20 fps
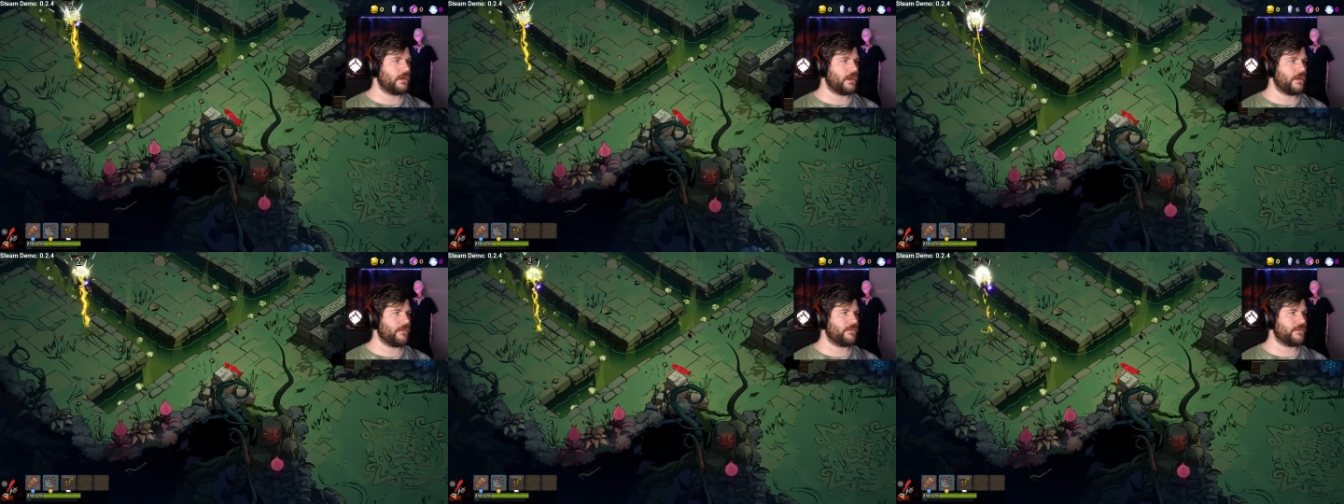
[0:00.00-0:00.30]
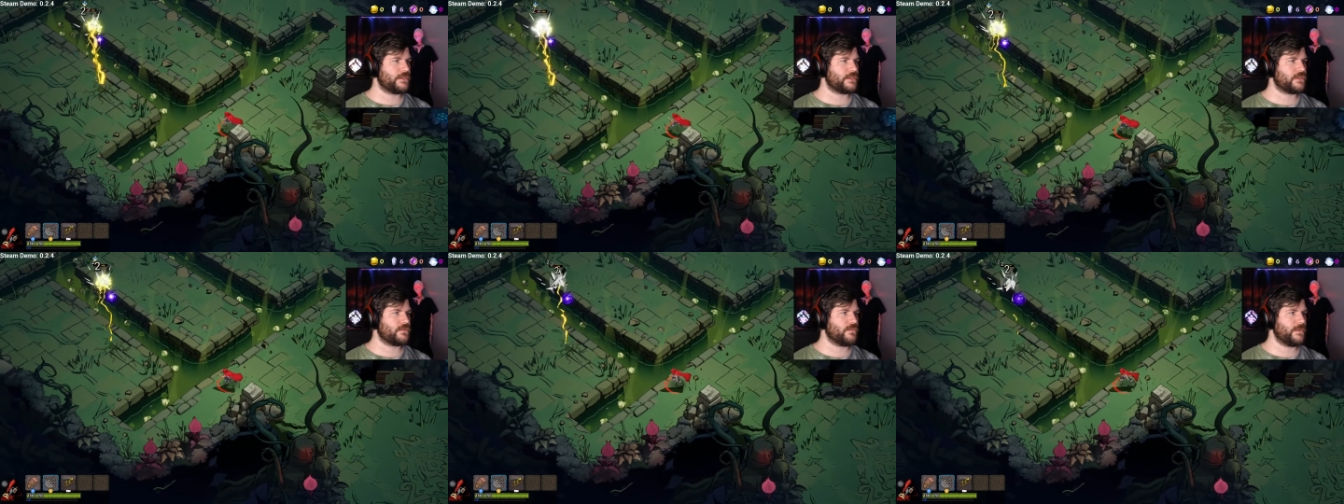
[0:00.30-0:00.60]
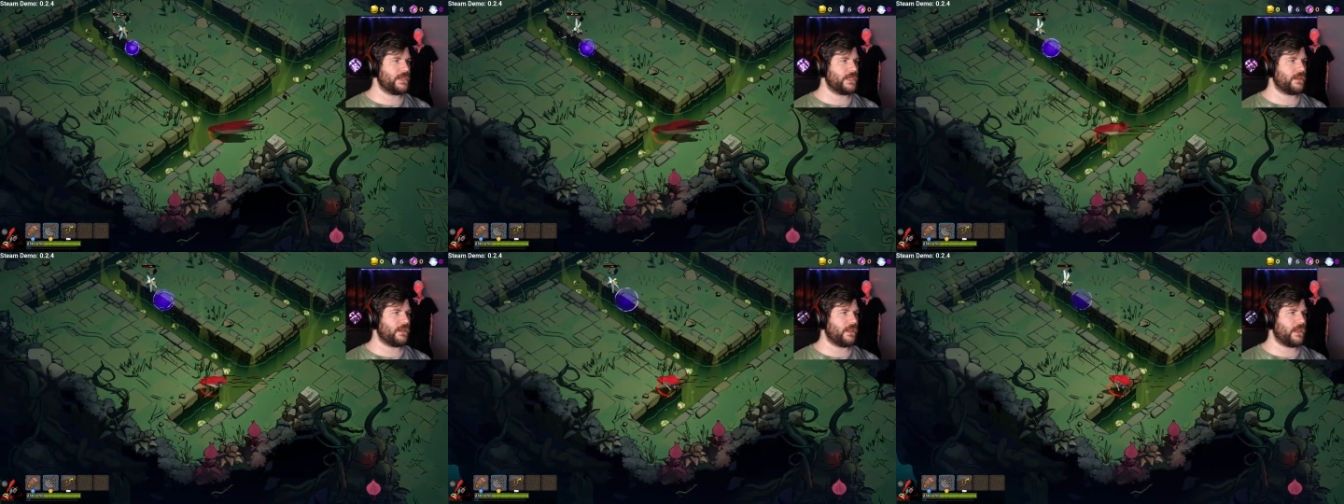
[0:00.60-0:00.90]
We have a
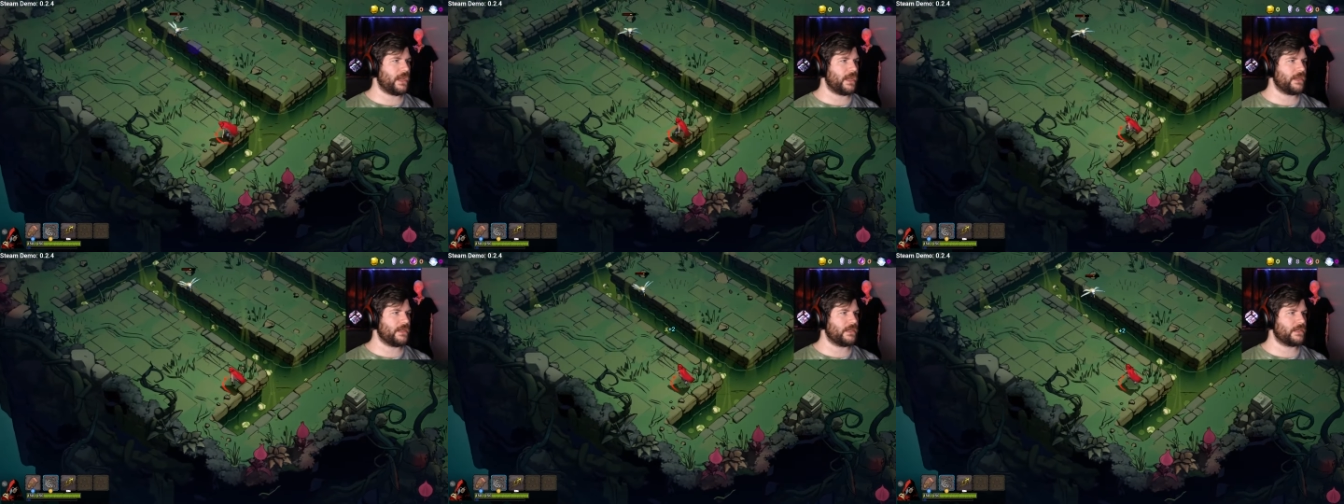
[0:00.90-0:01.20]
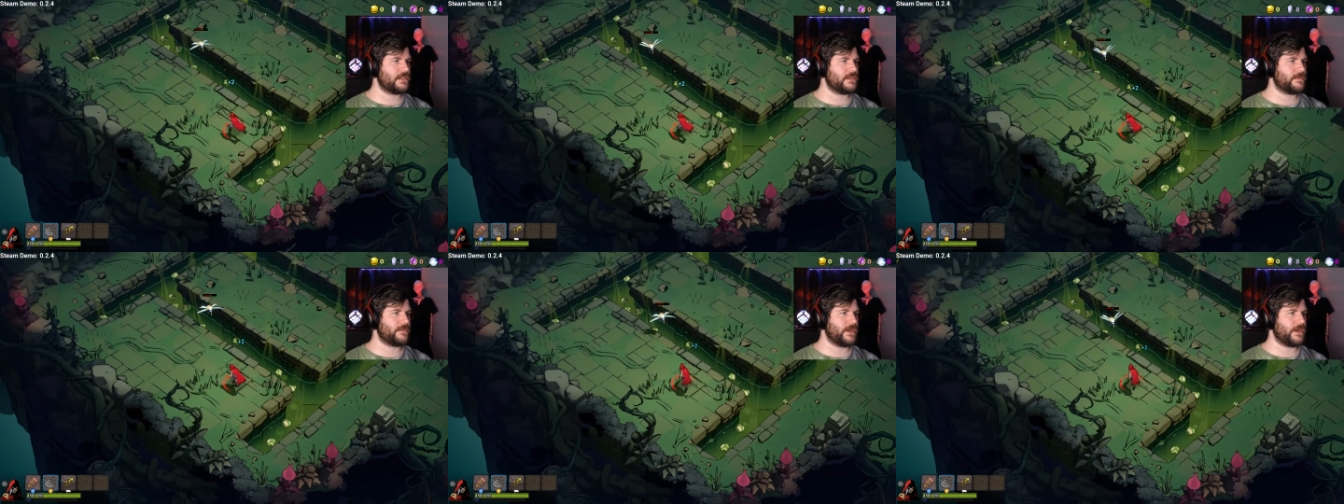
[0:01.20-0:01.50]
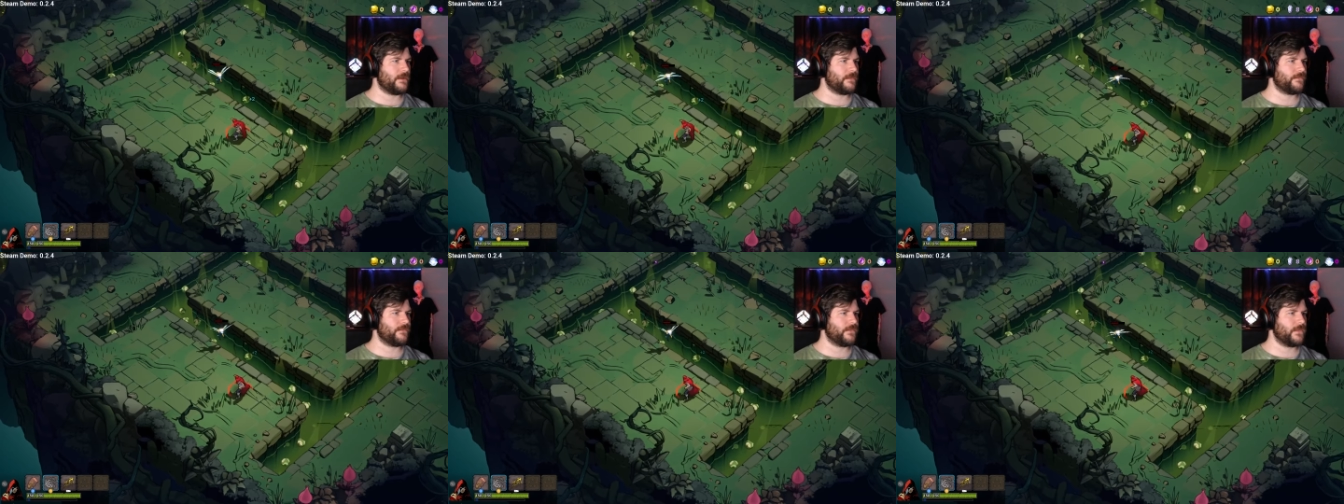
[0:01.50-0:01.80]
sweet lightning
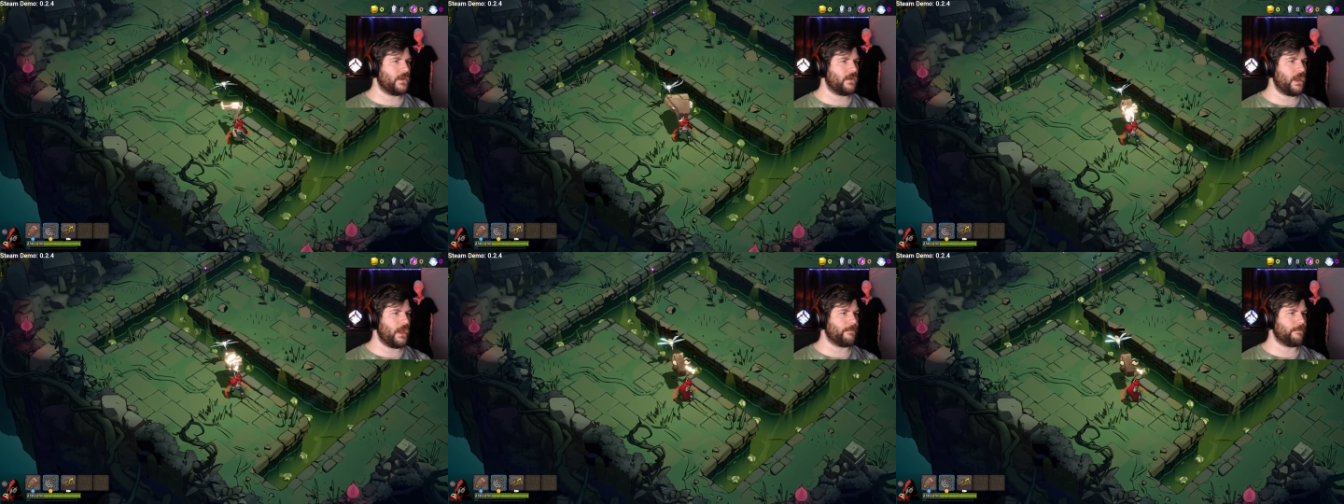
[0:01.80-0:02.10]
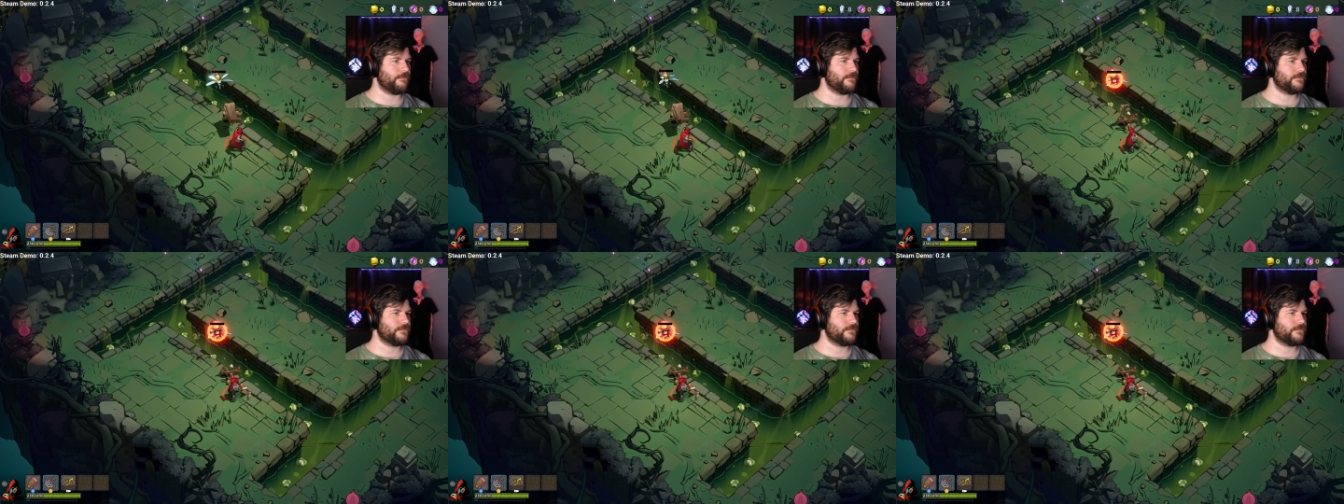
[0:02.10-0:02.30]
spear. Yeah.